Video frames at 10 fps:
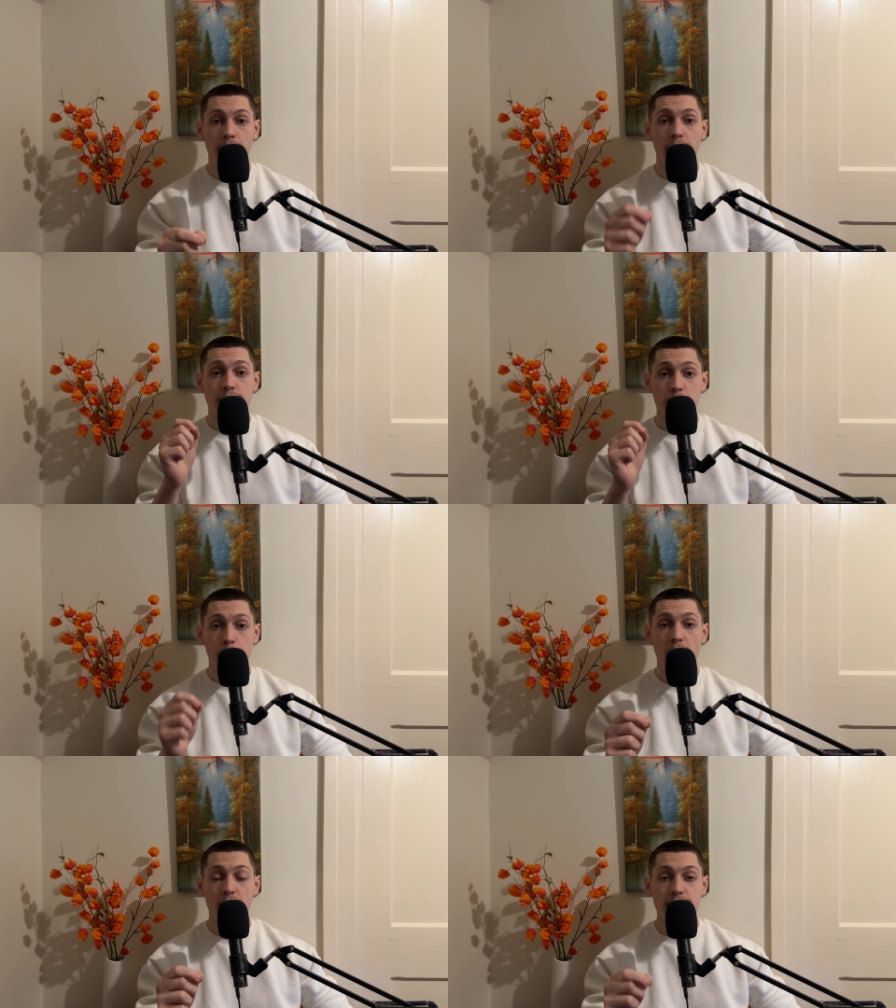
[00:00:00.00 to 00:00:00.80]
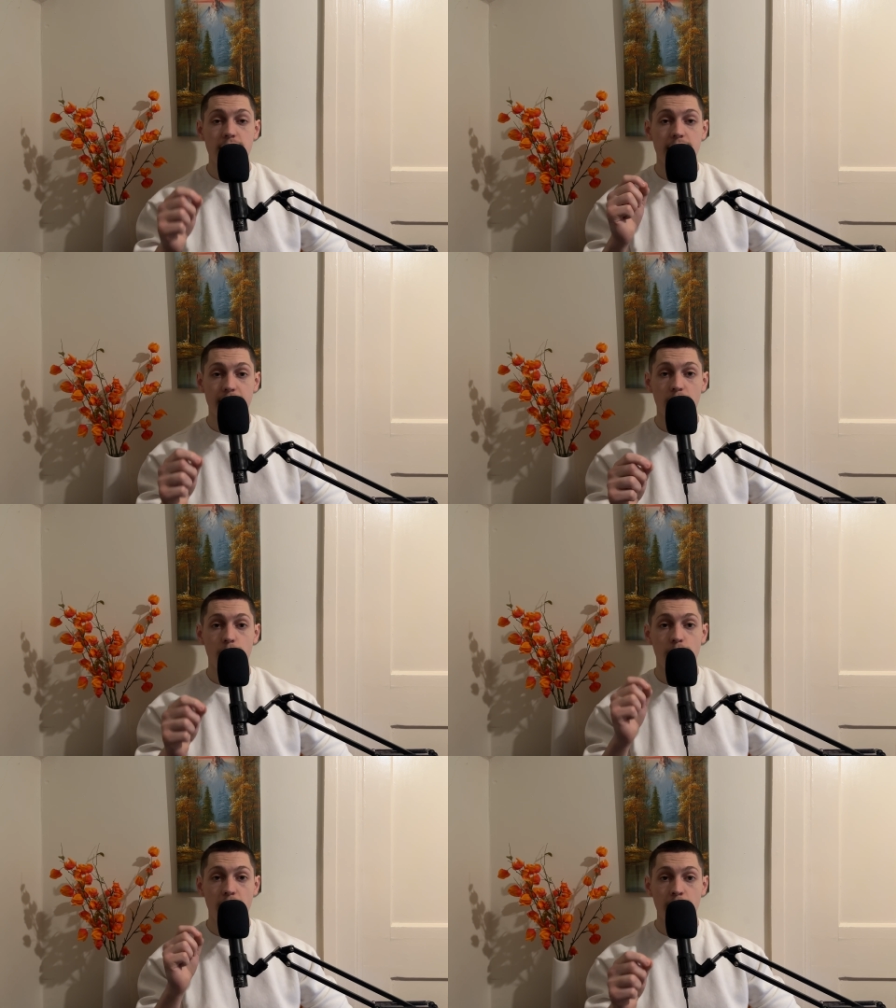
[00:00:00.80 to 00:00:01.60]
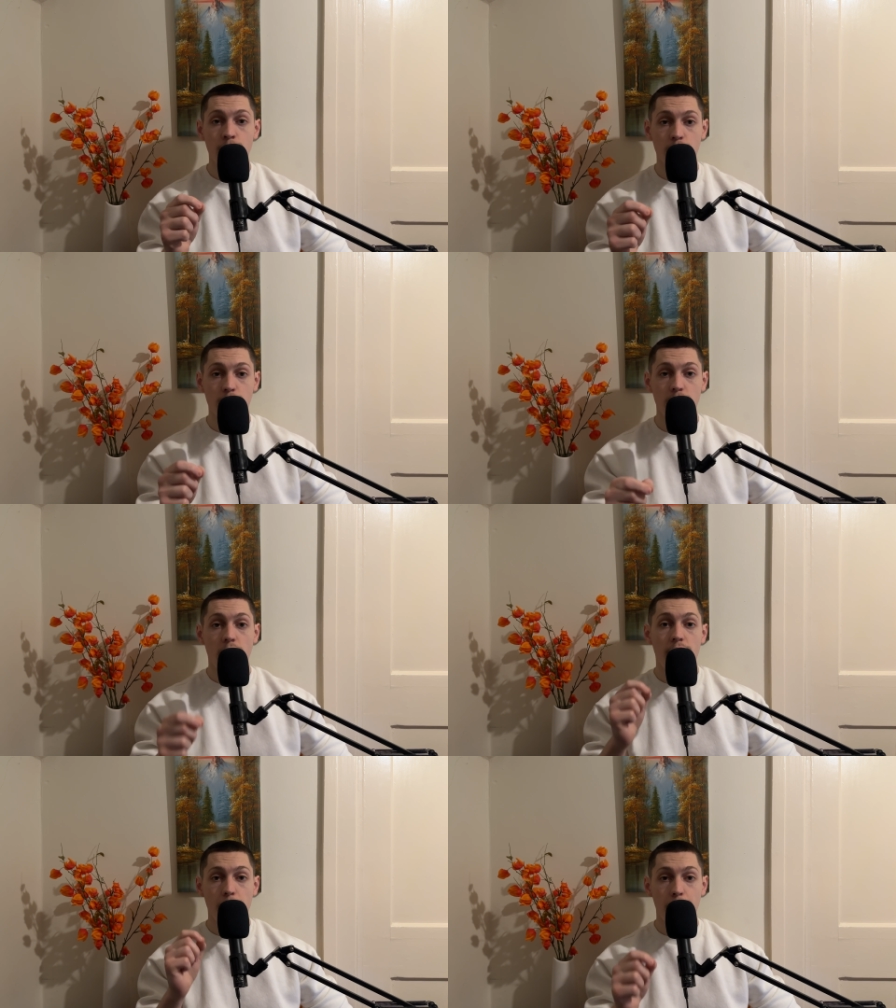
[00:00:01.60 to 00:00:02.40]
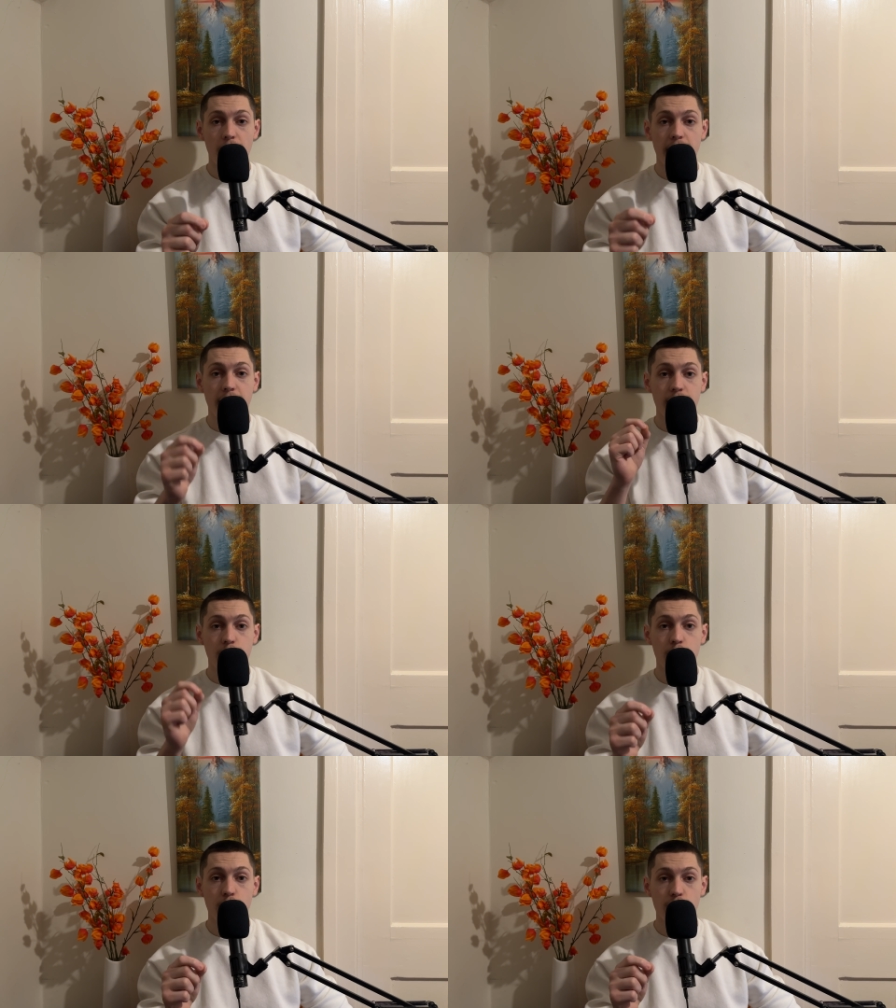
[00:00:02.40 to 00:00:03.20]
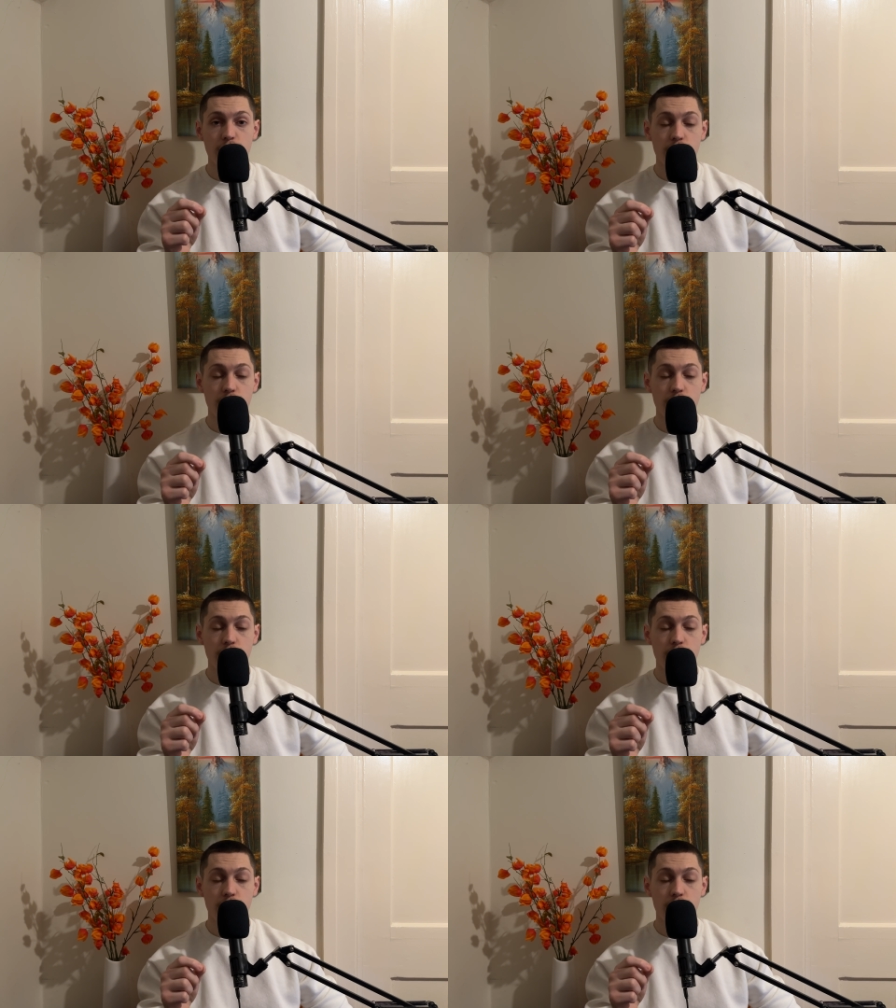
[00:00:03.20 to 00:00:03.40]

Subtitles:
to personally kill Reynaud for breaking the truce.